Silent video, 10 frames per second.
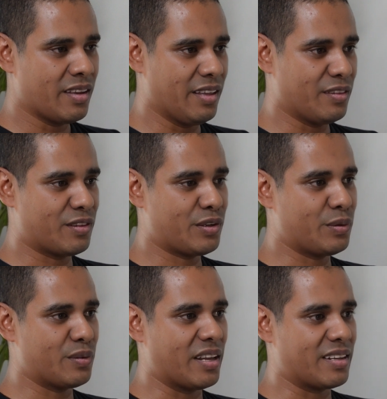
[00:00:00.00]
And
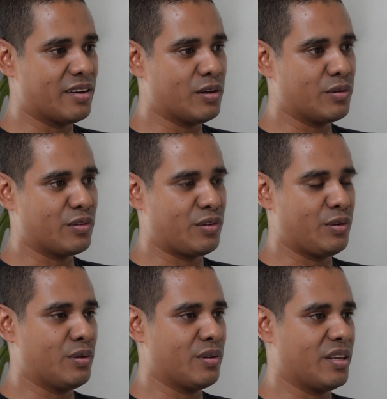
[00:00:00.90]
through that oath,
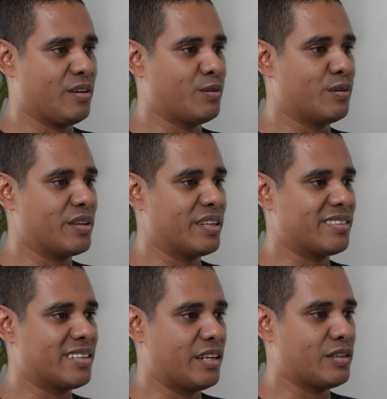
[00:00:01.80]
you are therefore then
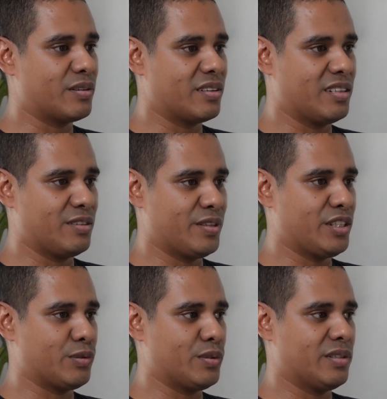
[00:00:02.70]
saying to the
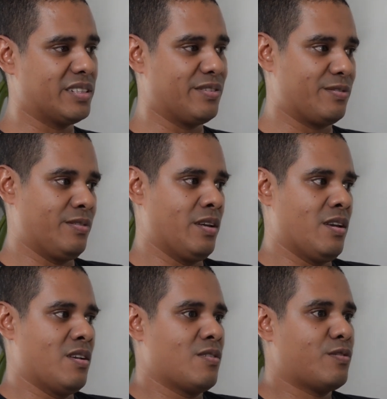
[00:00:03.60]
individual, if,
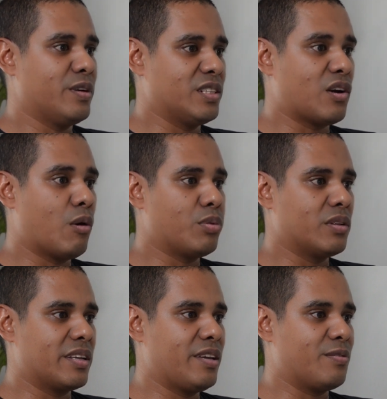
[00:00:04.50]
for
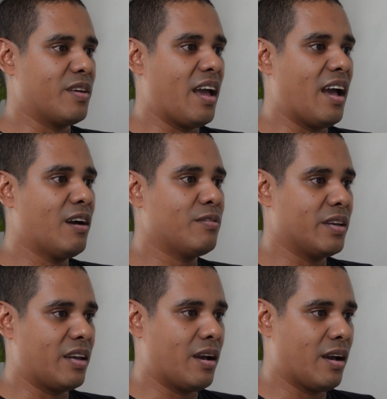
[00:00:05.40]
example, if they have
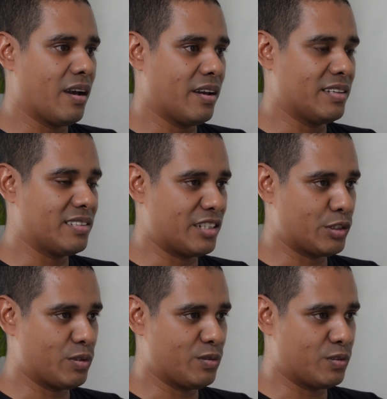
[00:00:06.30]
a high
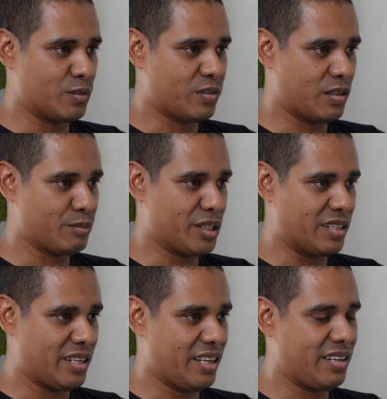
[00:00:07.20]
sexual
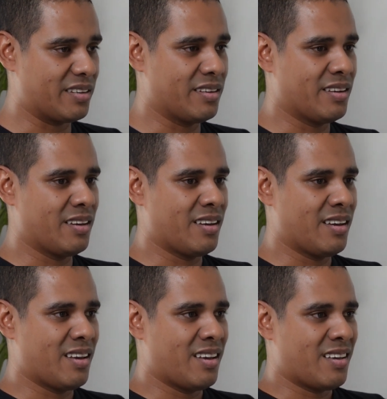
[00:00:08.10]
fulfillment need,
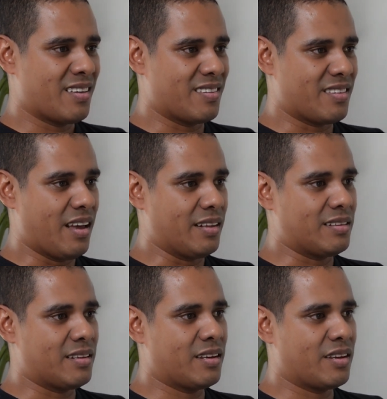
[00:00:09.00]

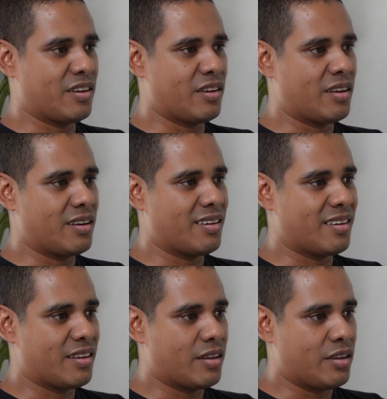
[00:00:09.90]
that
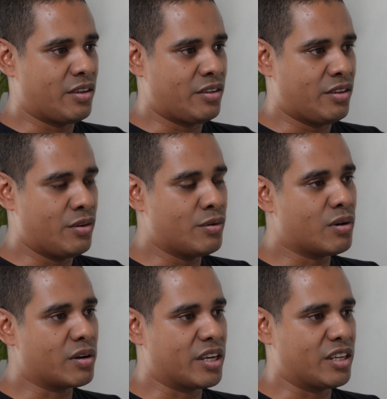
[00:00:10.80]
you
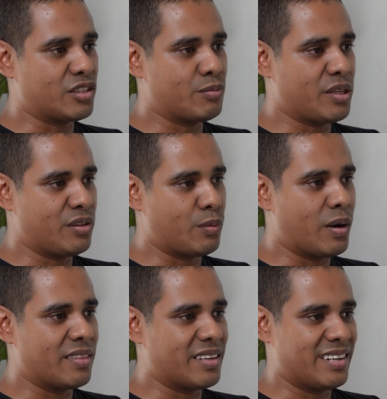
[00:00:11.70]
are going to be the
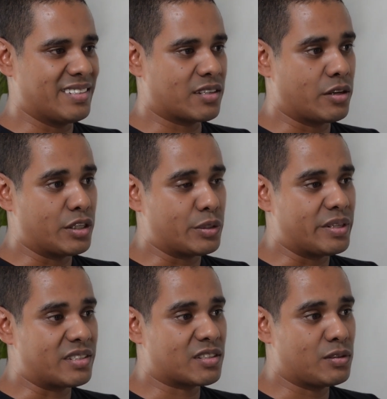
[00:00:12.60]
one that is going to
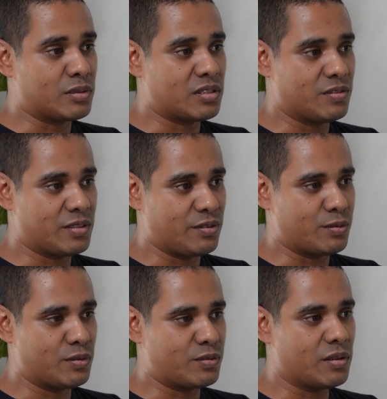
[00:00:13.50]
exclusively
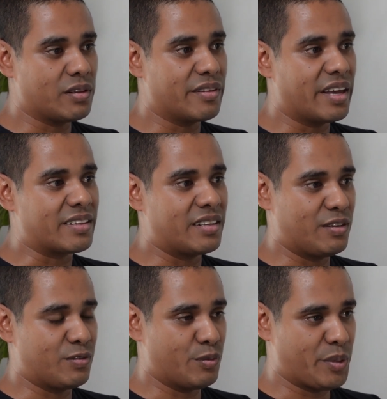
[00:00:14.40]
fulfill that
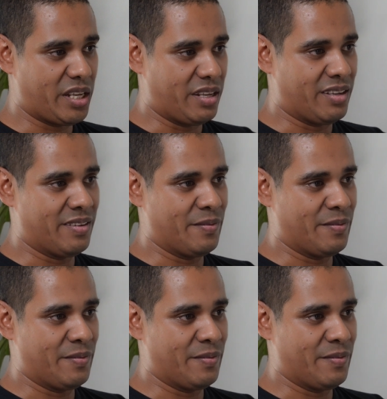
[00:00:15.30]
need for me.